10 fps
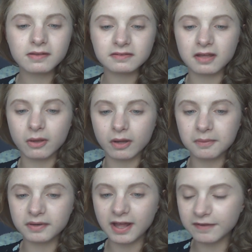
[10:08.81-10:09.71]
so
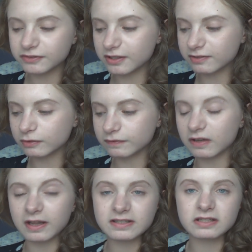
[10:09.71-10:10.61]
I'm going to have to sort
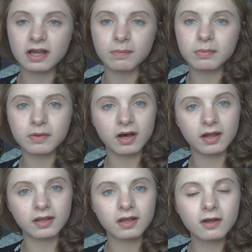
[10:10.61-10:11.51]
of lighten up
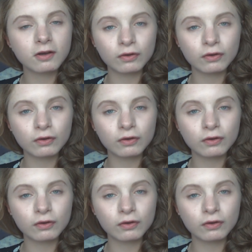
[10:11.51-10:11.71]
my